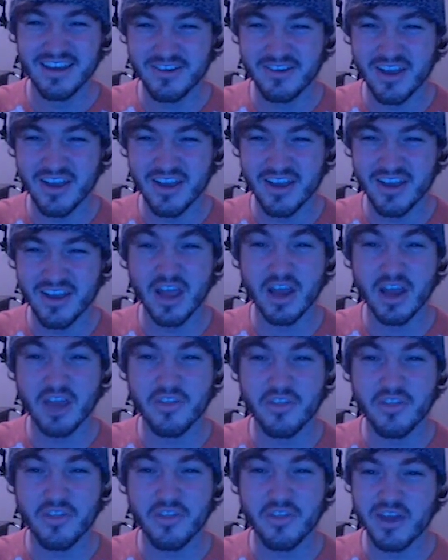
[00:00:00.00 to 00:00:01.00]
Okay, so I gain
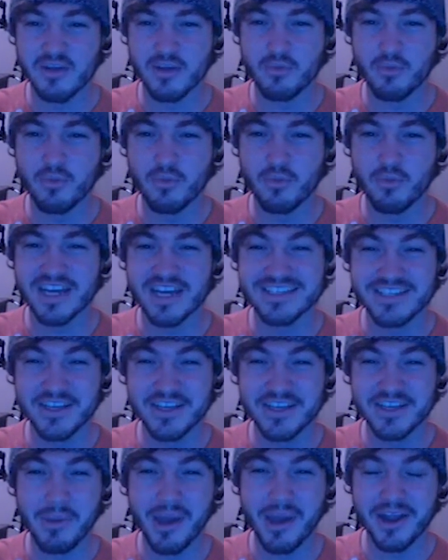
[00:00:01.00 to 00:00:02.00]
1,000 life points. I
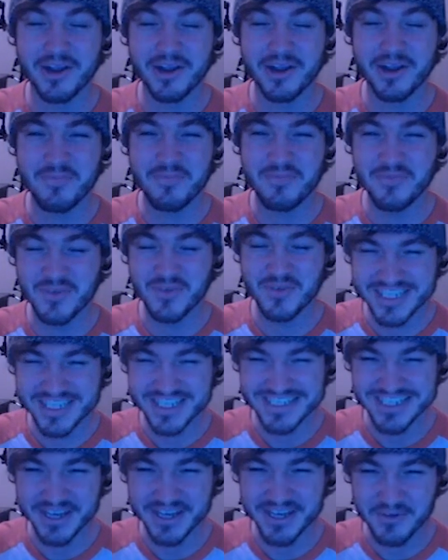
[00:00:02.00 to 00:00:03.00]
steal it back, which
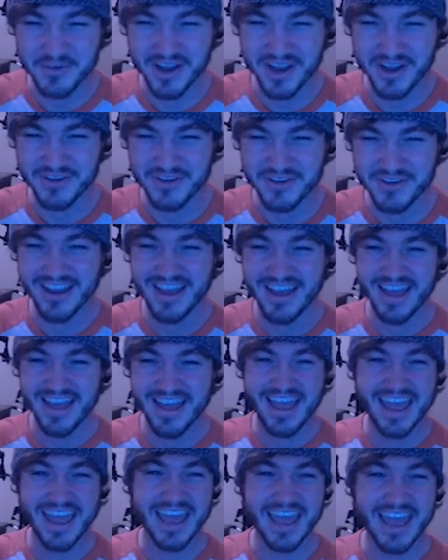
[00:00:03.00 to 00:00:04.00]
is another counter.
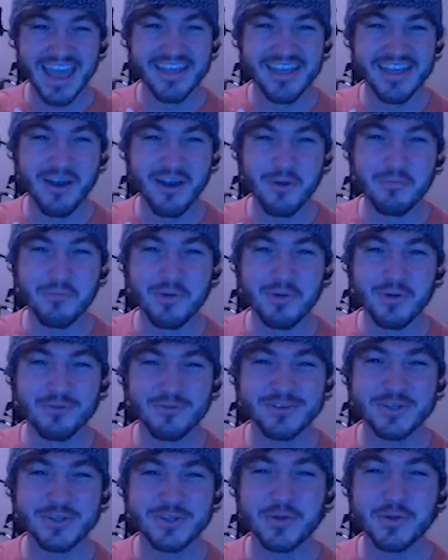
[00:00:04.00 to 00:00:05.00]
And then I
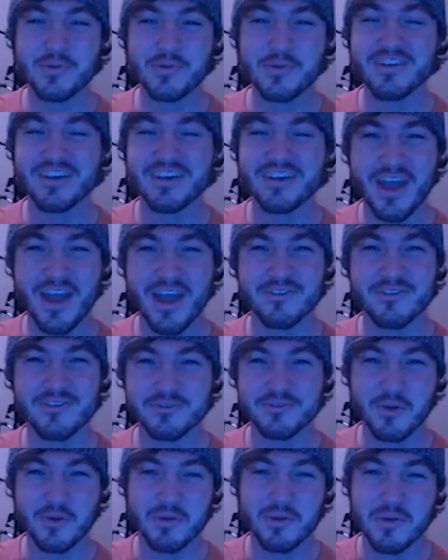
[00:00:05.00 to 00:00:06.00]
remove 2 of the counters
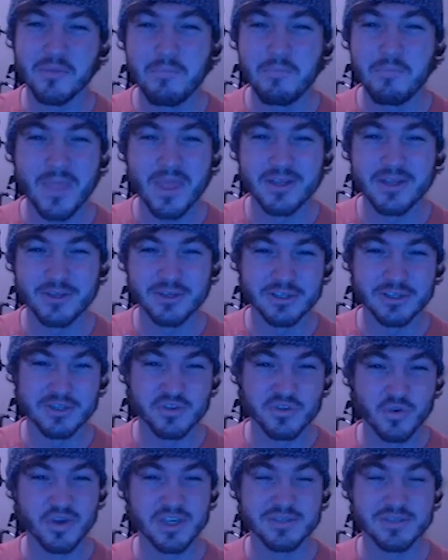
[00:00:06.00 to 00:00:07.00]
from it to
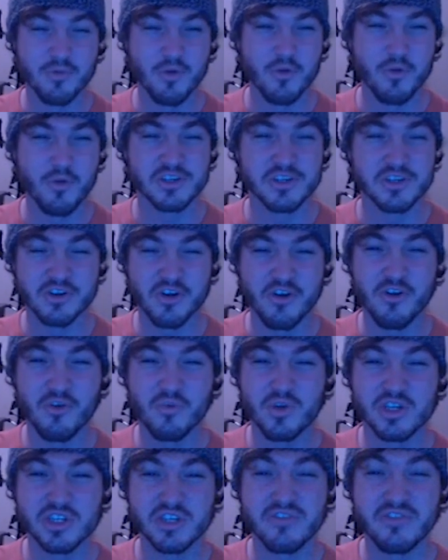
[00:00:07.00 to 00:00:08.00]
destroy his Morphing Jar,
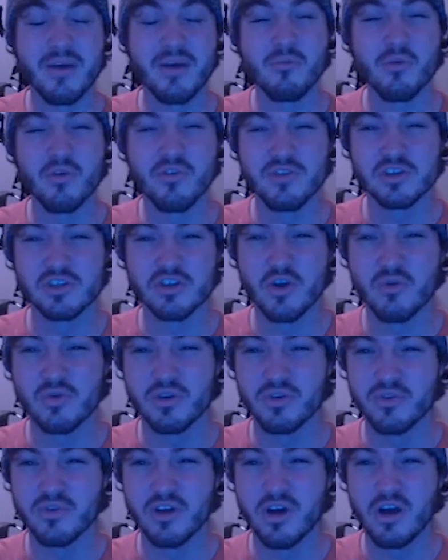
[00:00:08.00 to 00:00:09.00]
which if that Morphing Jar
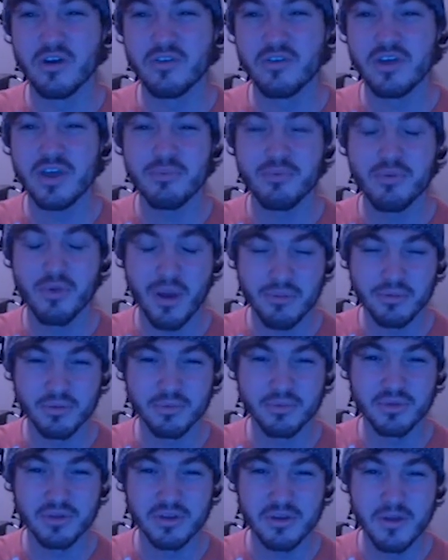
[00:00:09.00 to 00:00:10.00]
would have went off, he
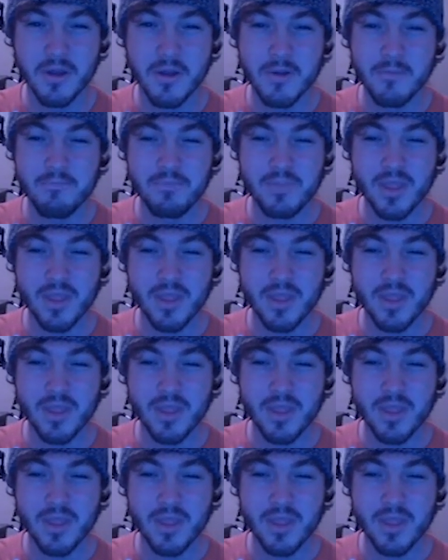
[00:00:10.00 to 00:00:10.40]
probably